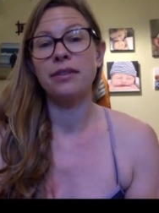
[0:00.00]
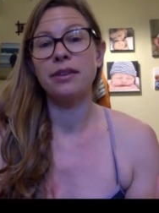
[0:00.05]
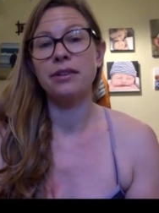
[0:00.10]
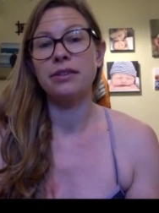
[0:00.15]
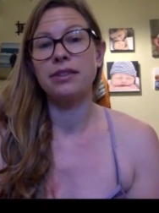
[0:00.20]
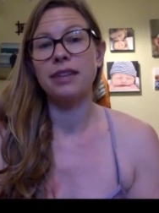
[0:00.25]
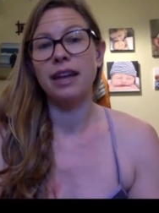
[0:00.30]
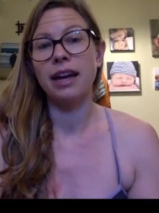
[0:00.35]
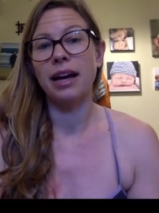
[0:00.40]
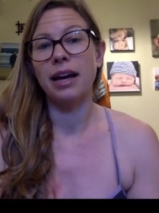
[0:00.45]

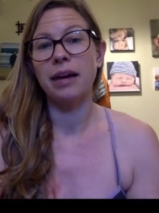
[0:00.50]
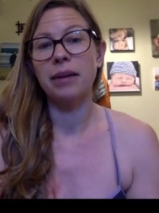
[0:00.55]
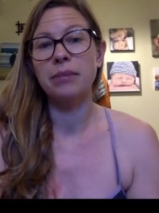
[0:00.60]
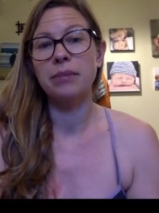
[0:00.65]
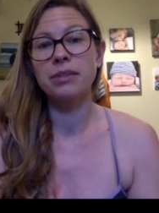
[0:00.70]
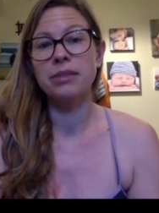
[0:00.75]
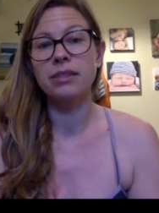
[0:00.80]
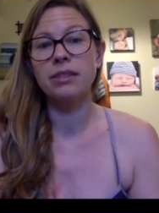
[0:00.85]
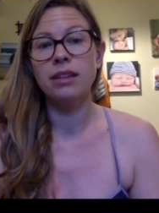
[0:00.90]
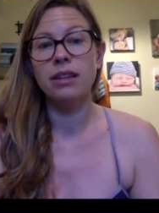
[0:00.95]
those
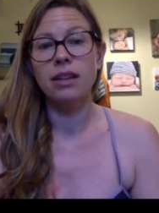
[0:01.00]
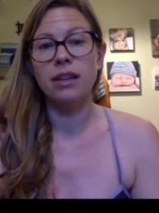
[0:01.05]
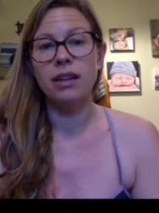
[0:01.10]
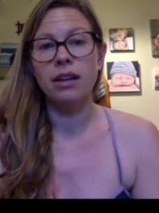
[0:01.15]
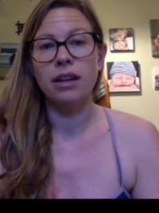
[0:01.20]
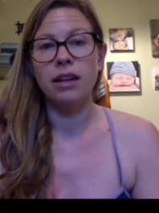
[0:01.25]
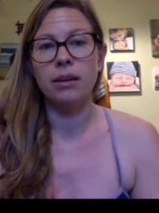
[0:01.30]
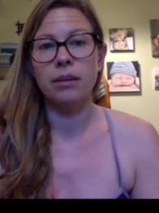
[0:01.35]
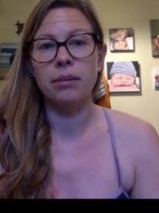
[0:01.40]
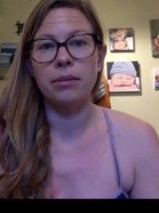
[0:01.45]
abs,
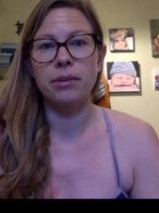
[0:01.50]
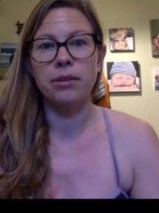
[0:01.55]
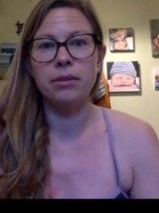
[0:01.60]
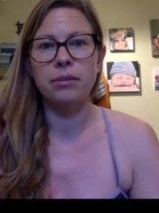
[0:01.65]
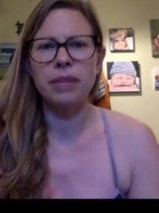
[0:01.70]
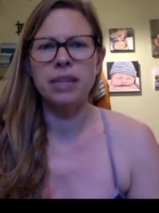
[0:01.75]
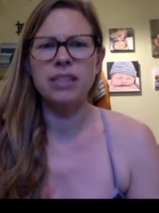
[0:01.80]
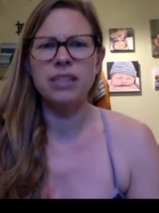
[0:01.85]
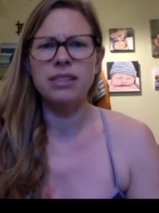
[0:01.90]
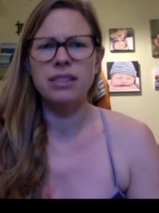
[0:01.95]
you
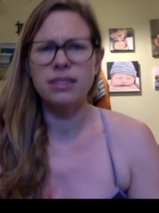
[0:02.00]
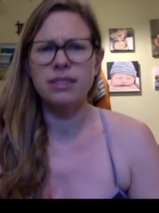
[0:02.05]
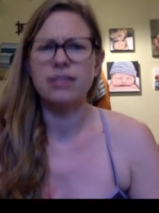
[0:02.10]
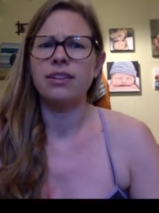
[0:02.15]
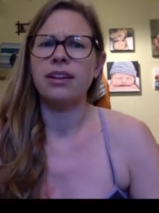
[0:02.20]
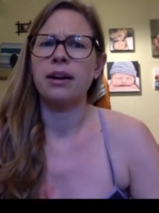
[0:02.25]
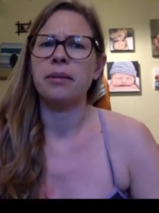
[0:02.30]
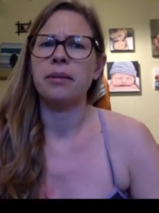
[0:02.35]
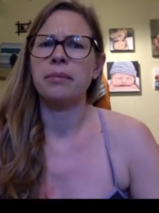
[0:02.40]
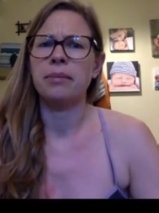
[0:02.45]
may still
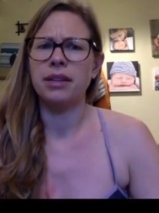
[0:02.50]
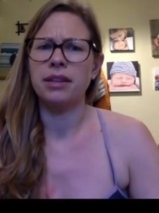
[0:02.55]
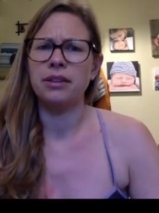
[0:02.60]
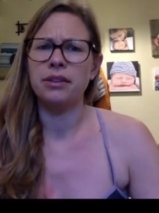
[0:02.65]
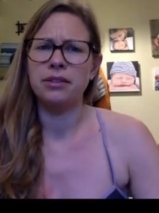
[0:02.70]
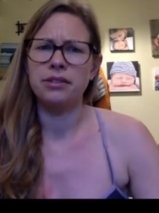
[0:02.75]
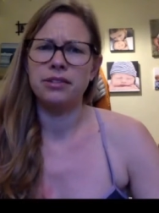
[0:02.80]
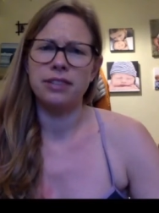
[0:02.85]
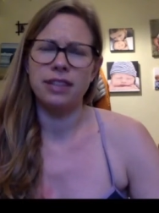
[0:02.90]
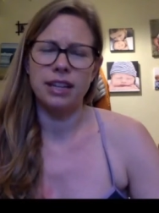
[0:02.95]
not be
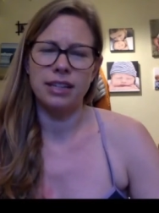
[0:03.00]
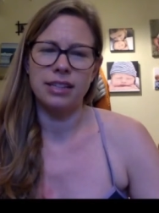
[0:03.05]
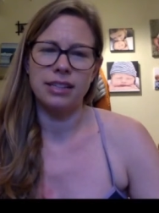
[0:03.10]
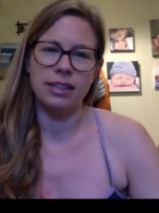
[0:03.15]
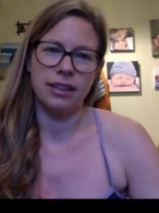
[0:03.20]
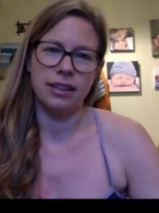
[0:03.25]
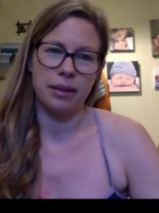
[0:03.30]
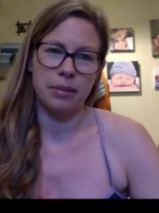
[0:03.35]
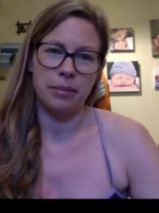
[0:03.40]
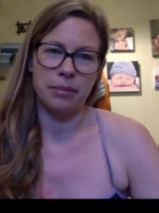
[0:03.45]

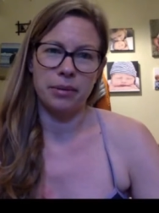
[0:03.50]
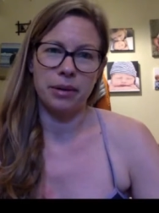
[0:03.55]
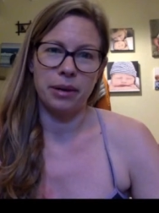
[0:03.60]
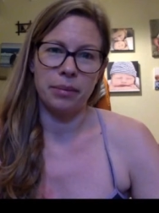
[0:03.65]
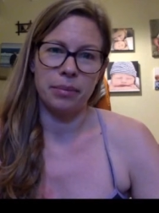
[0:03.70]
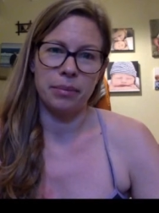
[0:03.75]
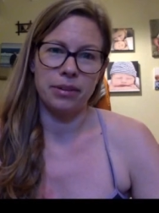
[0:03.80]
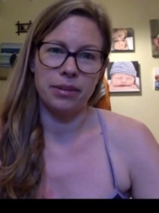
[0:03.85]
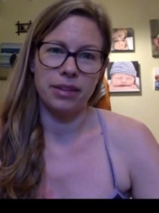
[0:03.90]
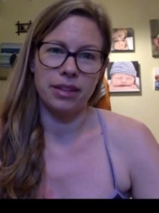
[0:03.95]
utilizing them
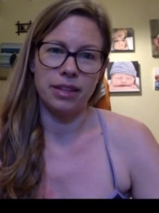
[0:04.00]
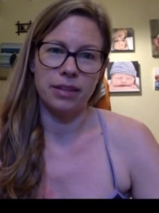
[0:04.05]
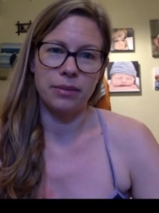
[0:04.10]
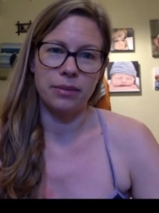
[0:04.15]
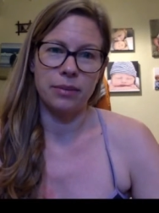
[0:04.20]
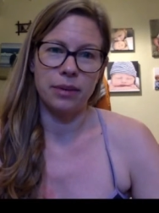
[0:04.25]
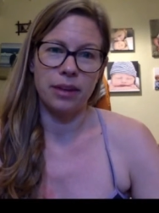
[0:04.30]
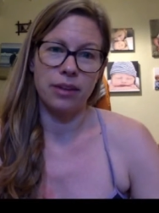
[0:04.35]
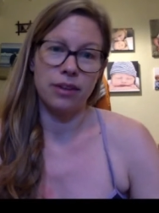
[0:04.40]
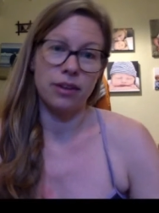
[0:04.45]
properly,
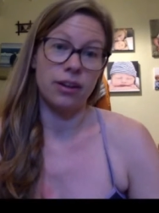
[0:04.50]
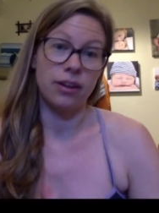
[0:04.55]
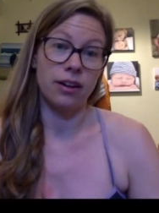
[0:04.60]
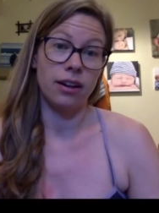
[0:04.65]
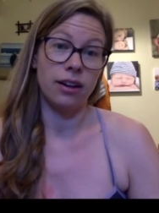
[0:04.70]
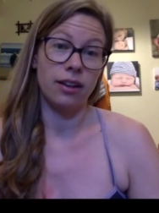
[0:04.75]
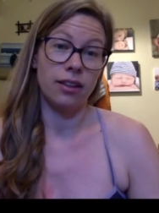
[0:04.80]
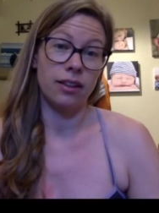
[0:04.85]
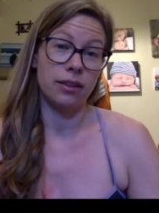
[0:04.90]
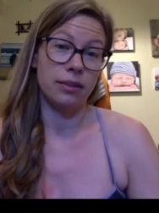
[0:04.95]
whether or
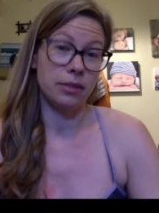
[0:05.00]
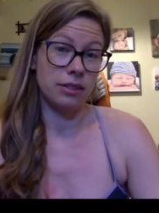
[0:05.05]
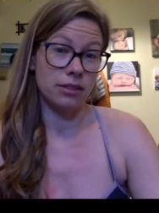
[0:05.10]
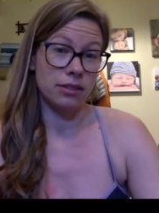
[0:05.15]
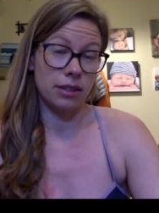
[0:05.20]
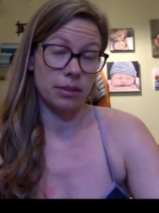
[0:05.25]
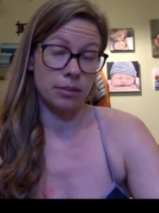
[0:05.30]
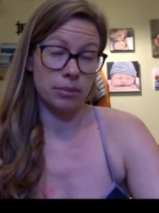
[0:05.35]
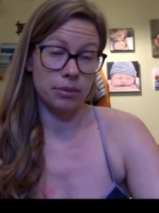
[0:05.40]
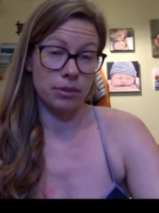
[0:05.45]
not there was a
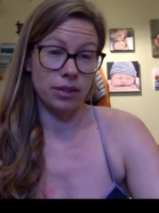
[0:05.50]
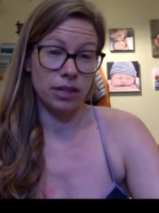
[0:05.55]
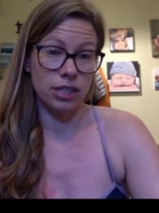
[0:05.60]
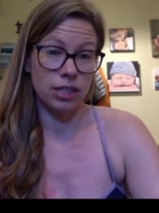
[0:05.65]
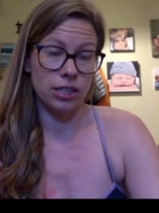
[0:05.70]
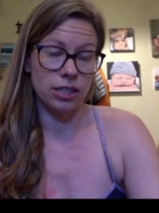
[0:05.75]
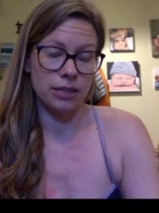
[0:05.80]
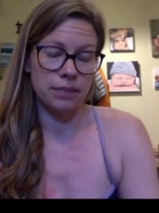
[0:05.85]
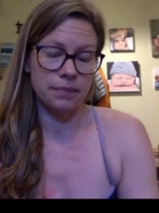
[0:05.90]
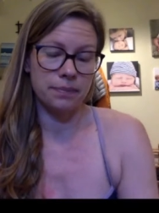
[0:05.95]

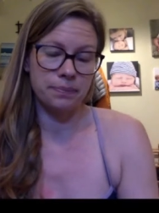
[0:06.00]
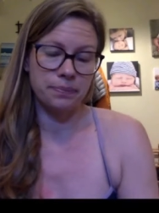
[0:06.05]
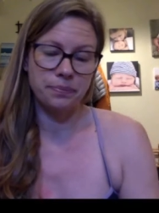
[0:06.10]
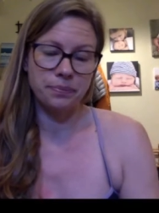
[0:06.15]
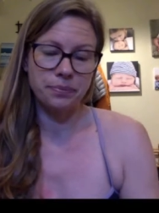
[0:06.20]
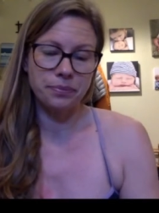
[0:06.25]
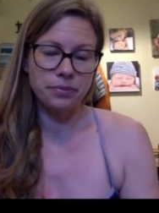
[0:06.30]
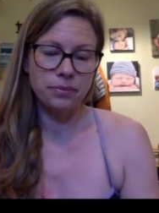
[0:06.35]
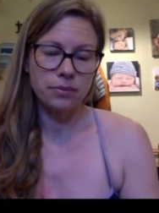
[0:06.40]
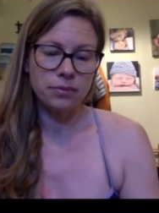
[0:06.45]
separation.
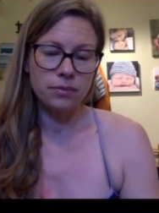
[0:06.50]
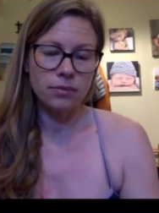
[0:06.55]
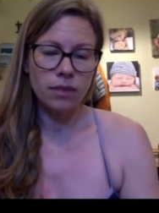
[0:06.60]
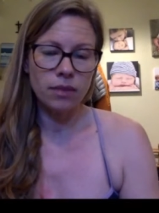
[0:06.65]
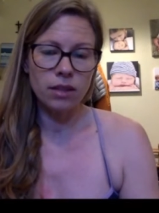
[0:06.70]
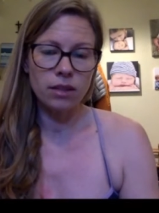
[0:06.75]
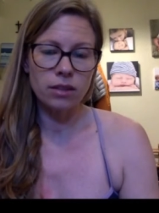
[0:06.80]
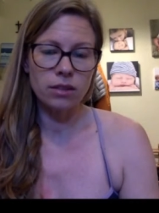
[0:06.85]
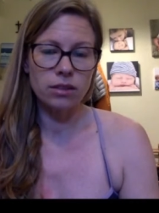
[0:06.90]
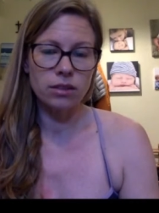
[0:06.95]

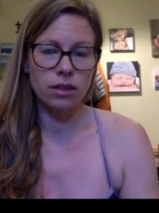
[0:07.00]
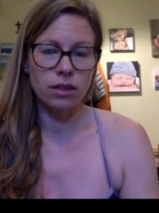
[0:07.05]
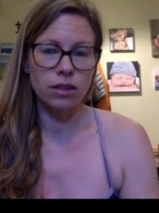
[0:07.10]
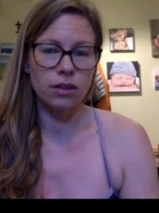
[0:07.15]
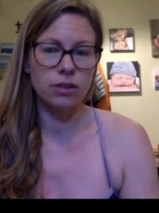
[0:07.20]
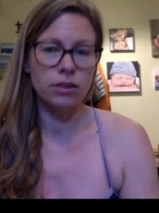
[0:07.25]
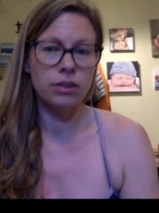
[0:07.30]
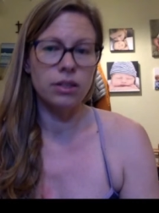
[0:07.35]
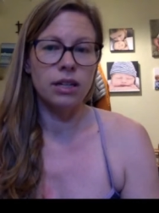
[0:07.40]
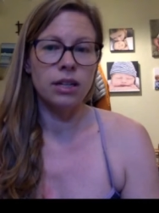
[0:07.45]

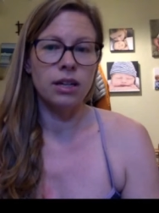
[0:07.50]
So,